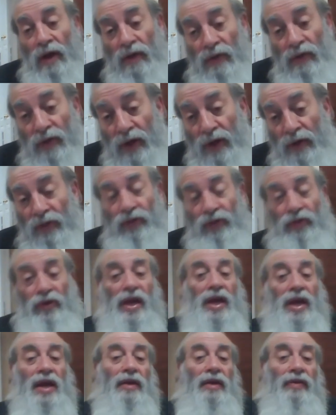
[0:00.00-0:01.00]
the
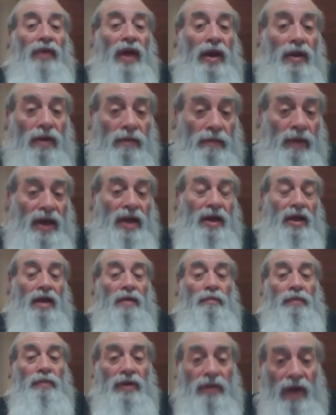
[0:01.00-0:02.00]
thing that'll make
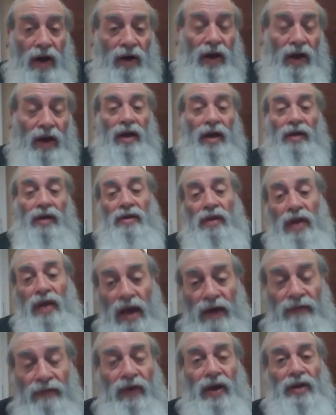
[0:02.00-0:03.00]
it b'derech
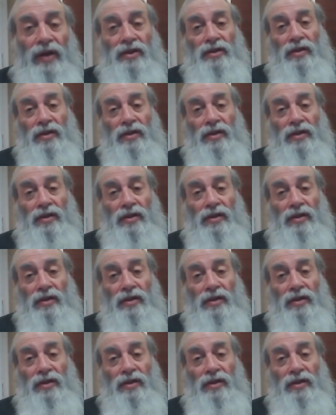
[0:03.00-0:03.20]
hateva,